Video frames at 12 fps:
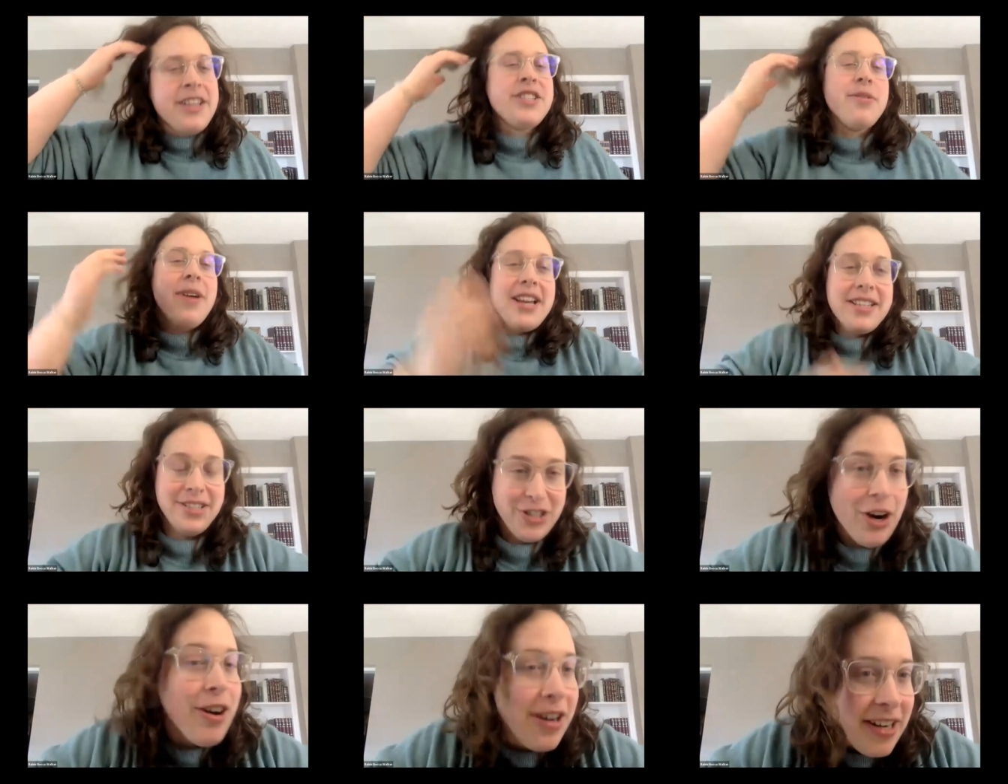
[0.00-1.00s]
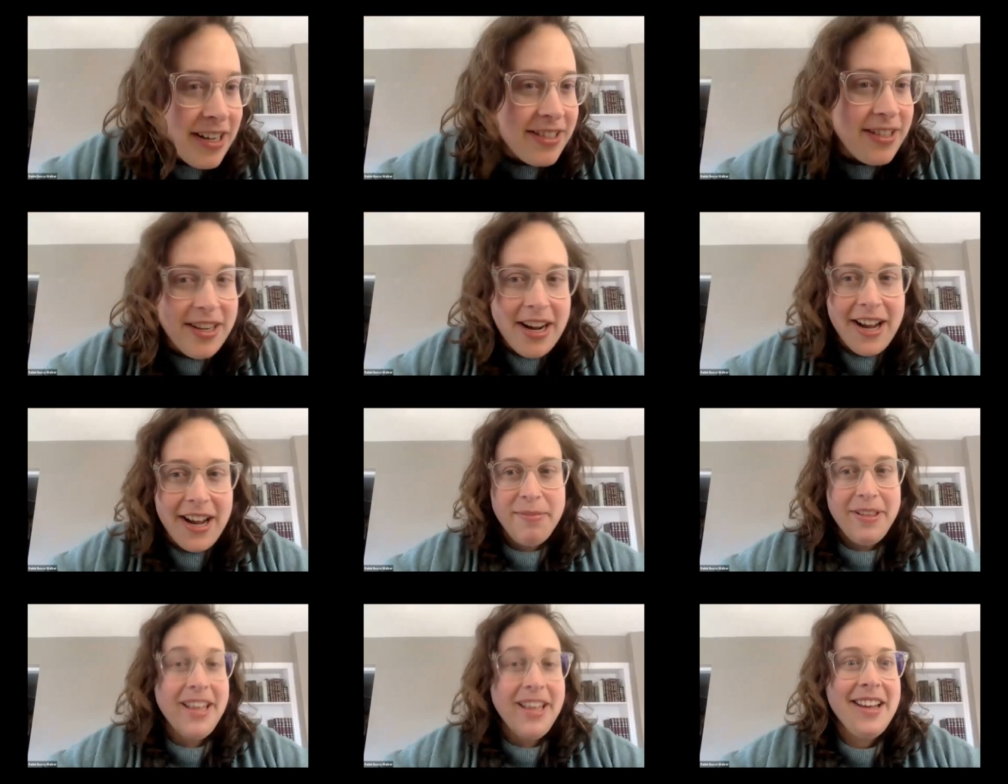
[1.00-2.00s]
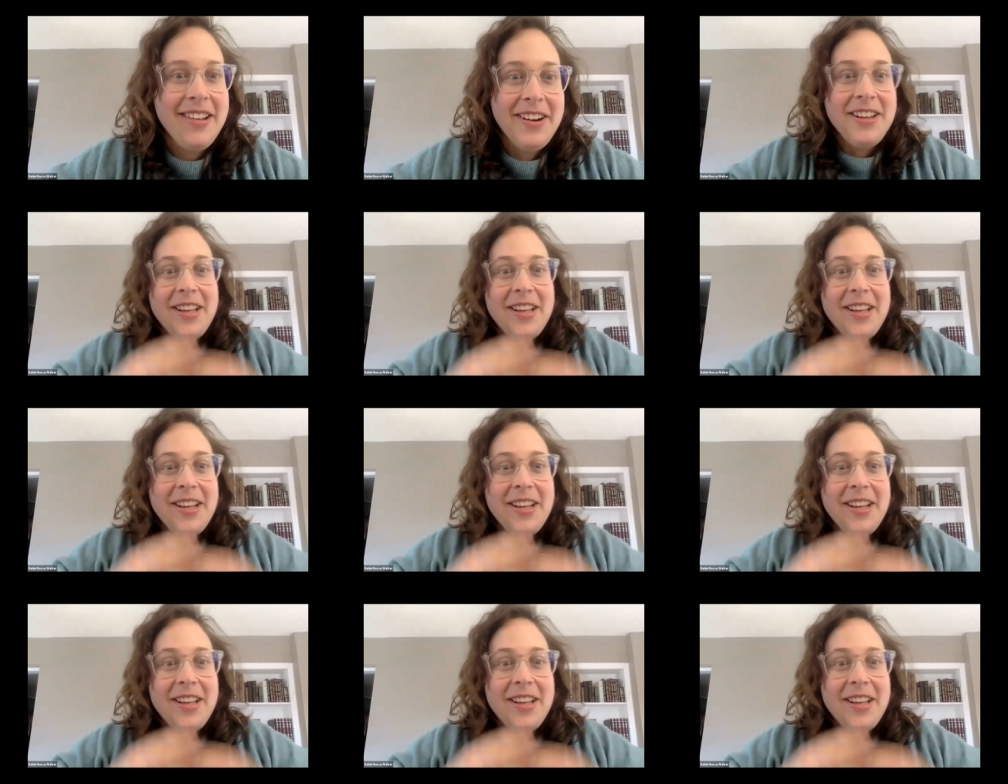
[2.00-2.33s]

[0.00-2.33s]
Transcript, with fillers: So why is darkness the ninth plague, right?